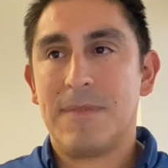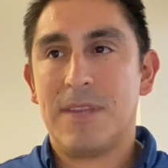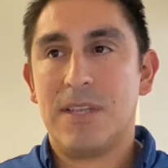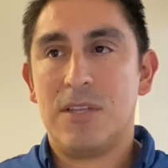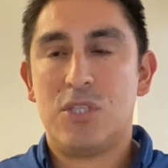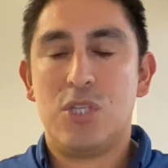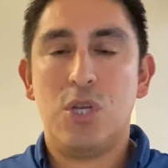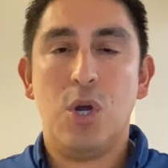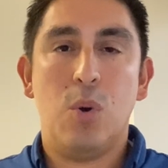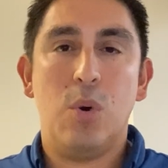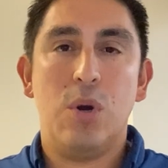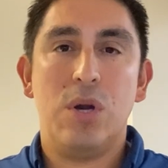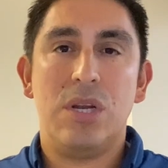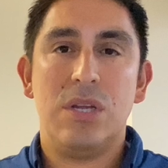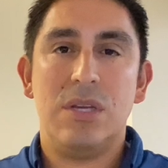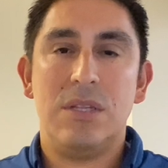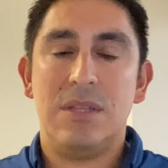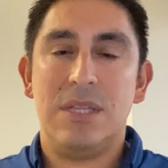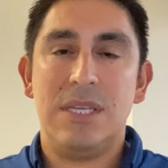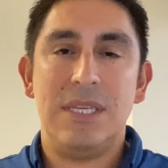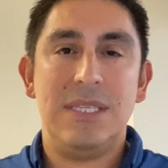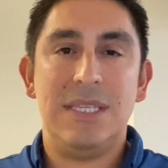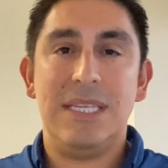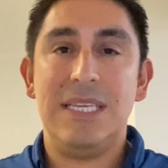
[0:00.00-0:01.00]
toward
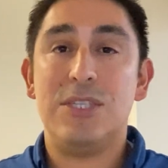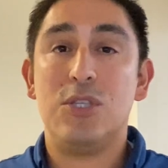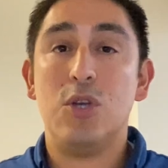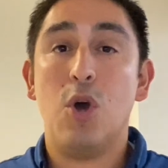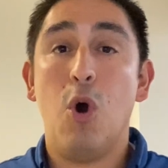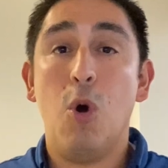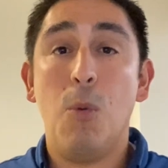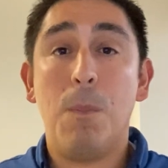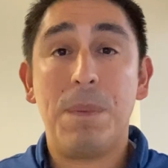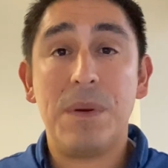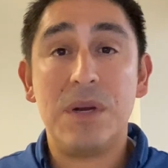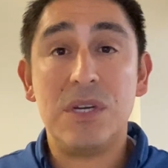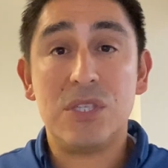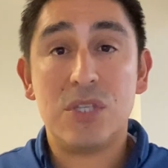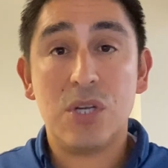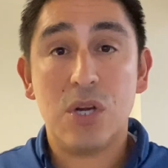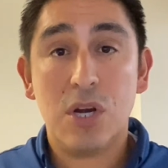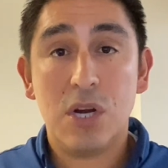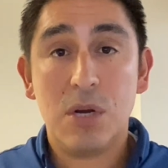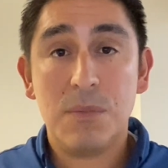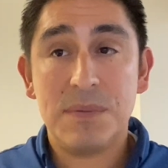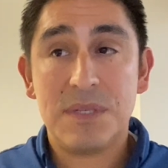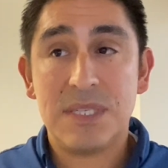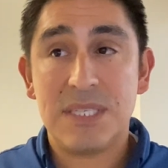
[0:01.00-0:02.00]
these open
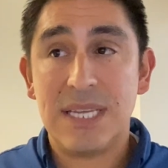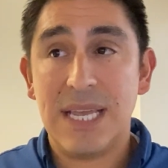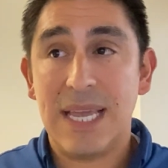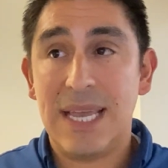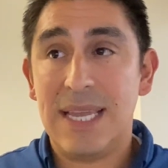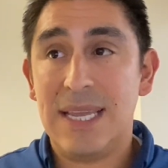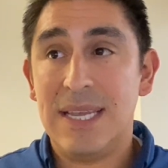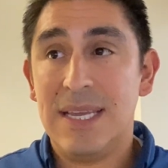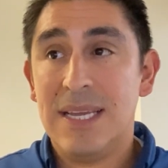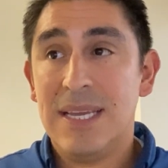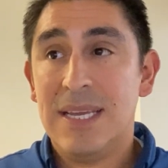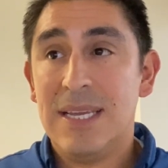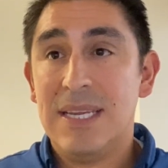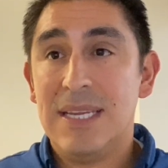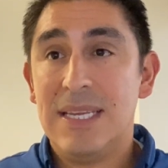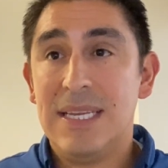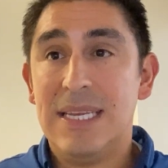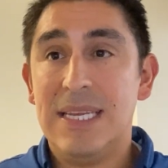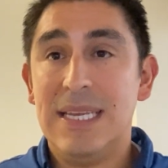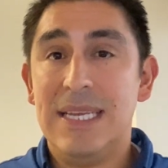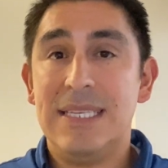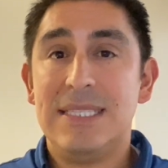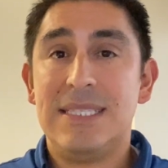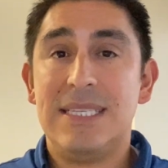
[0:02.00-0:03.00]
terms, say,
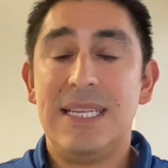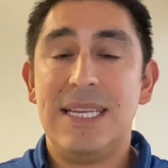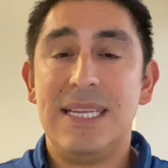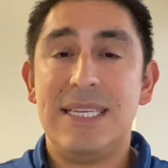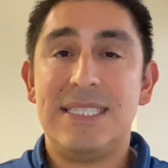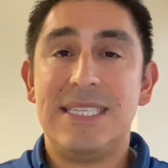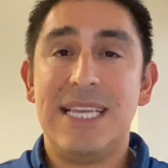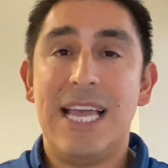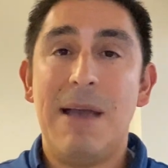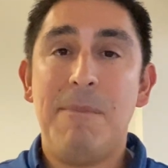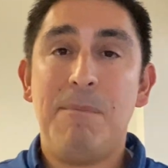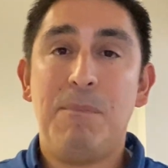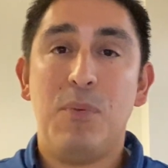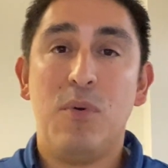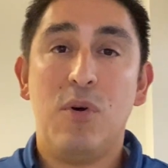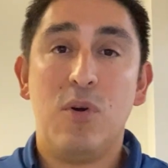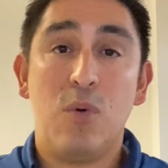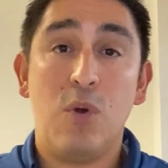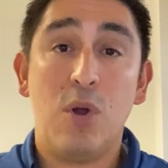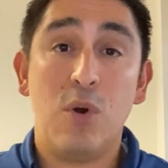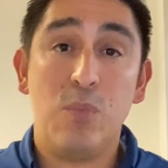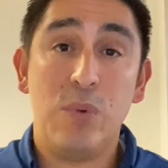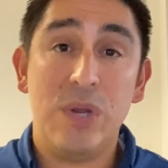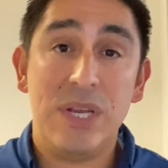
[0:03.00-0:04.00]
is an example of
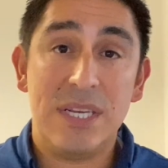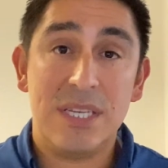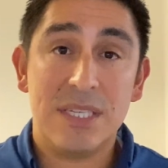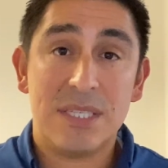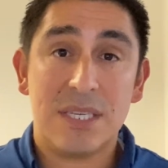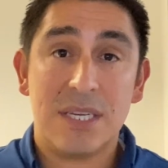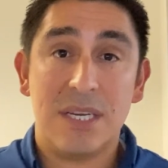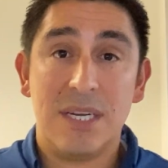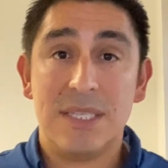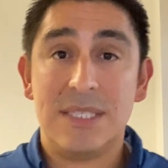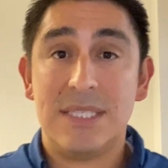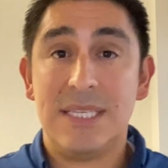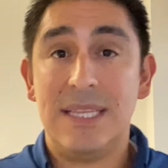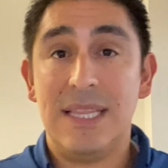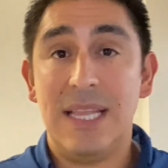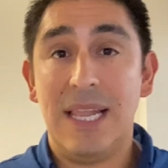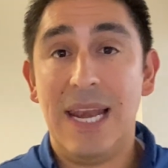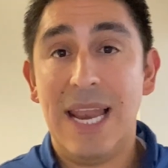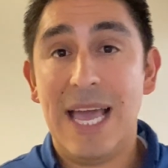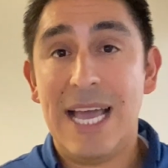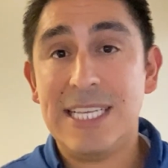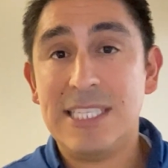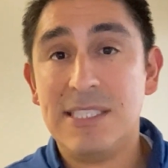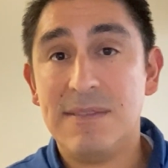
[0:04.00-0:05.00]
what we discussed in the
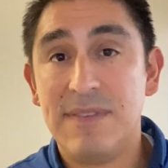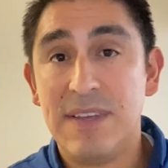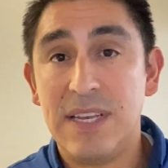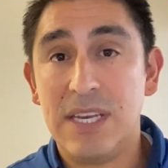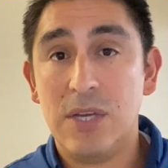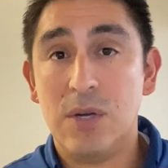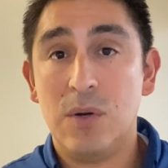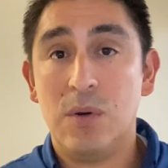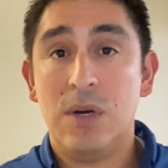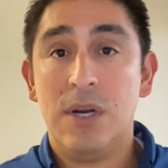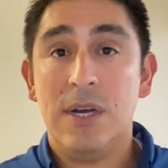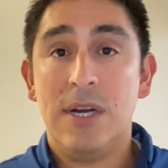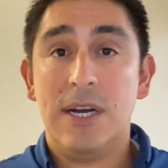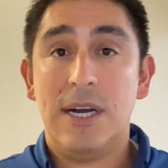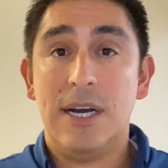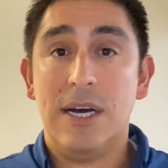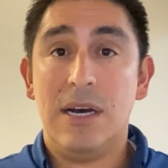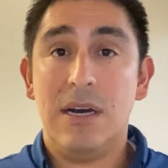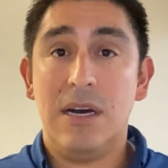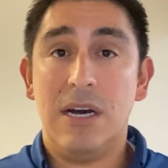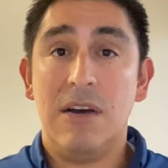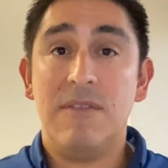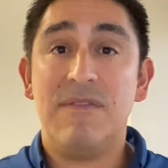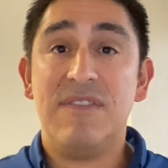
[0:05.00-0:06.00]
last video
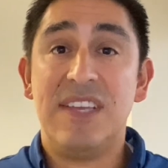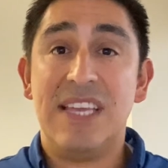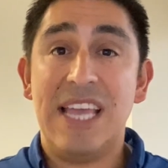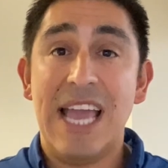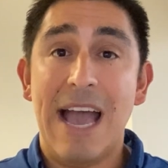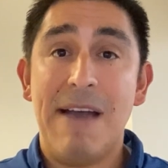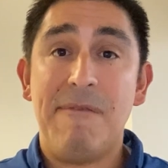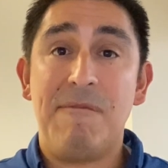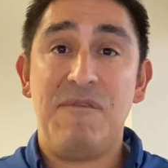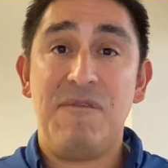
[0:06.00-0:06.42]
of gap